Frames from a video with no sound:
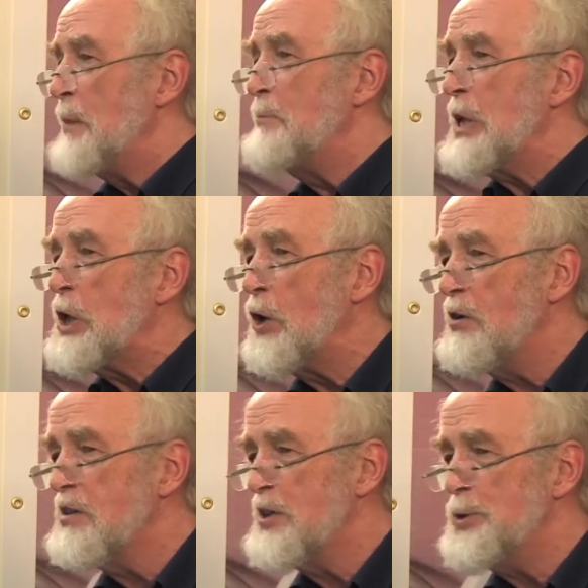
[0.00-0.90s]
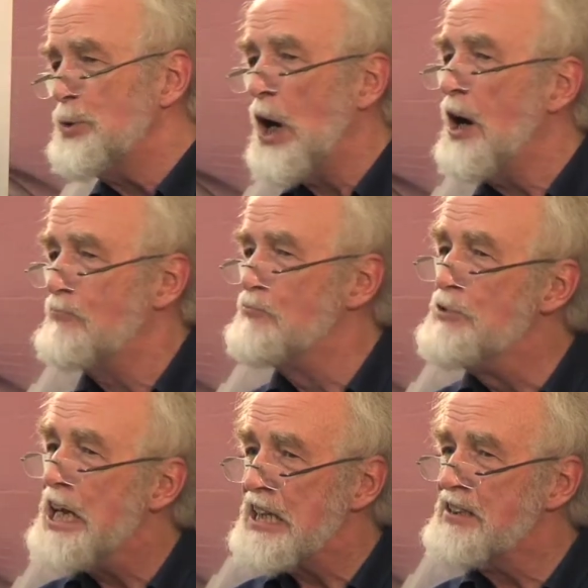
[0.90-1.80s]
because you can't
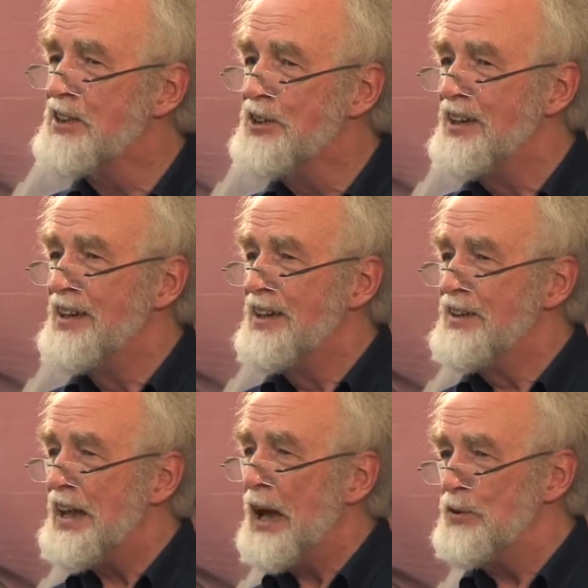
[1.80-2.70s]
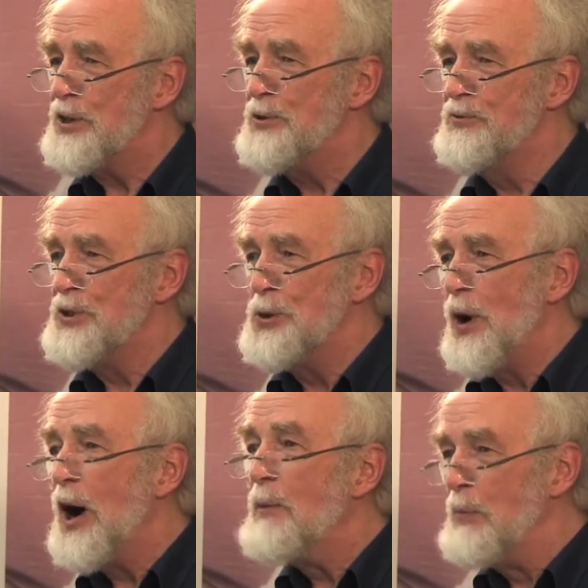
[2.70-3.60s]
risk, now that you
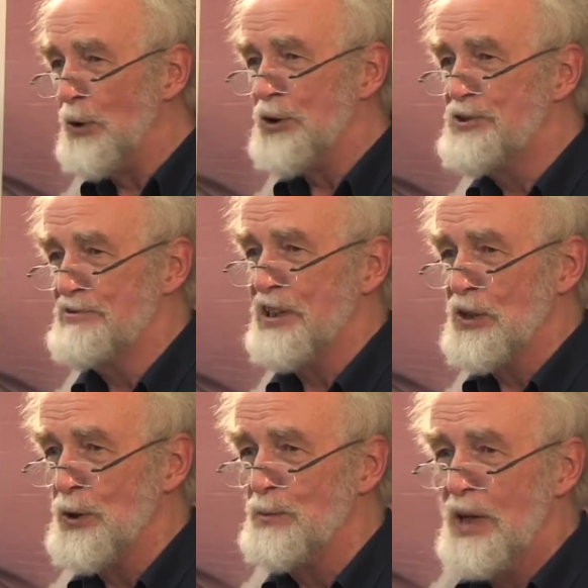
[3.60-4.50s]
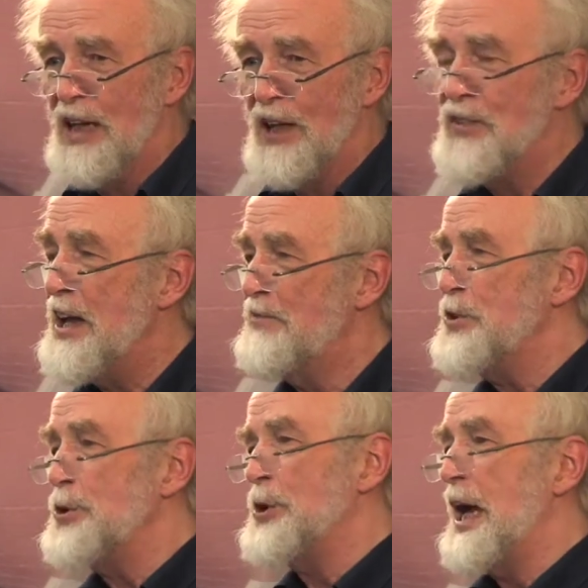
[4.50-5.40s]
are monitoring them, and therefore
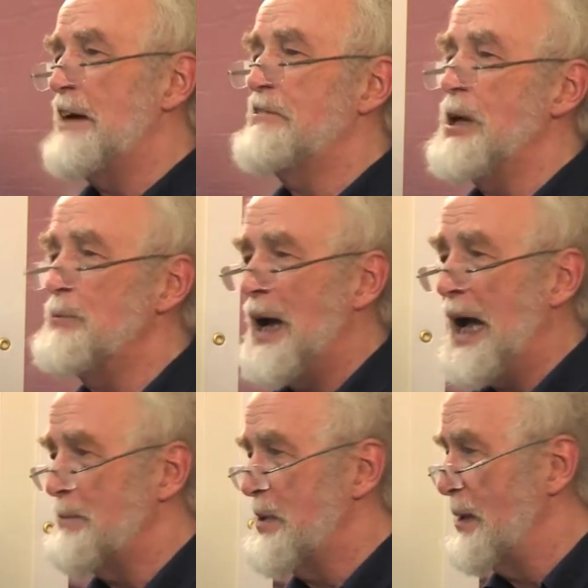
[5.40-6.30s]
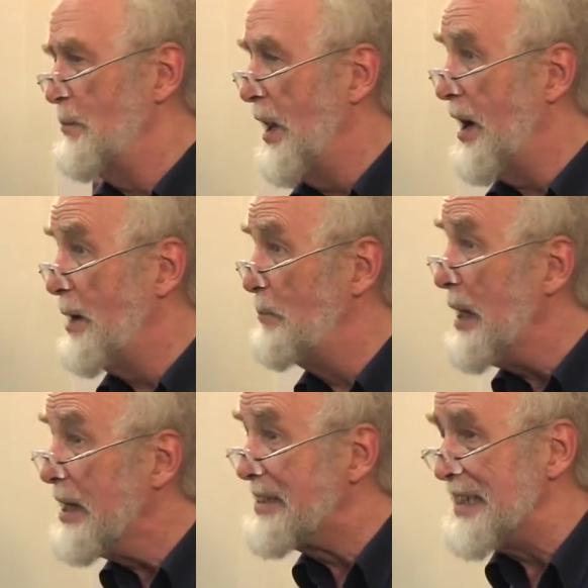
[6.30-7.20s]
you're carrying perhaps some
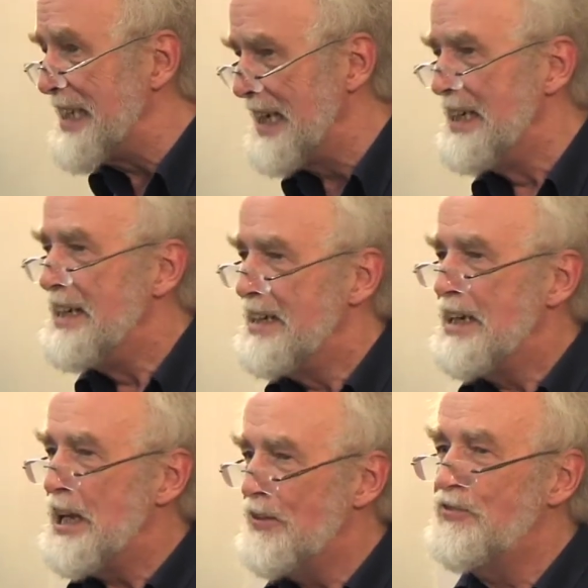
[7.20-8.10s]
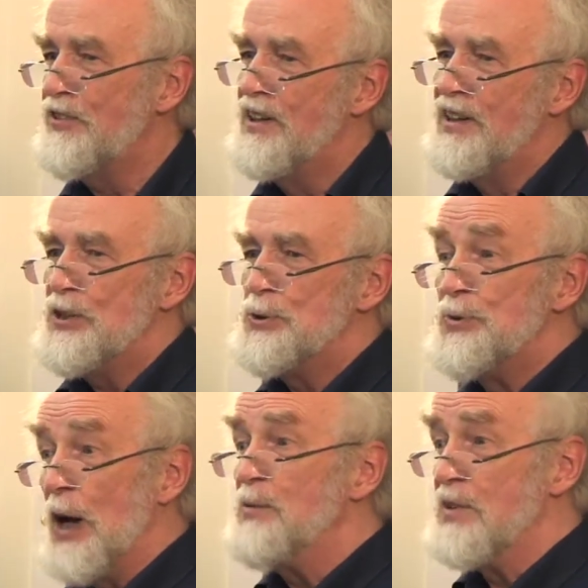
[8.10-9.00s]
liability if you
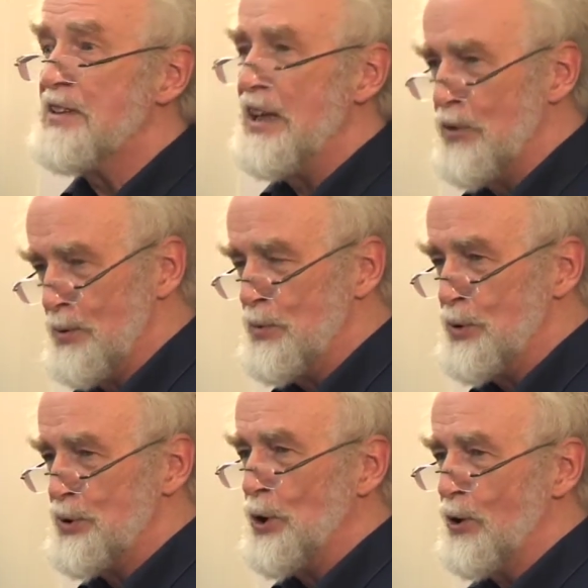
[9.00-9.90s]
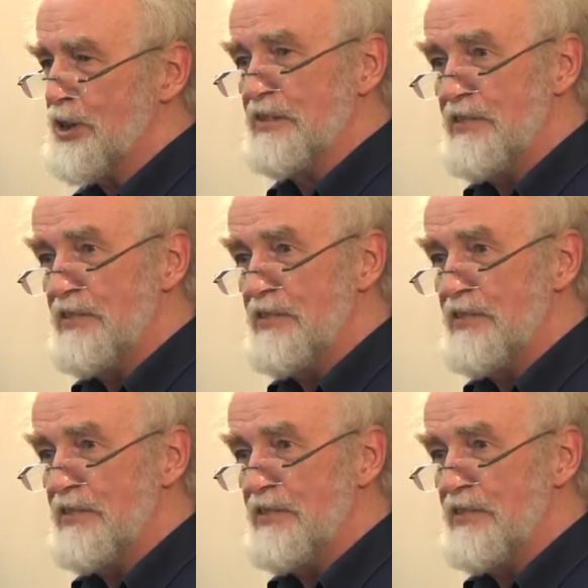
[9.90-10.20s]
don't send them to a doctor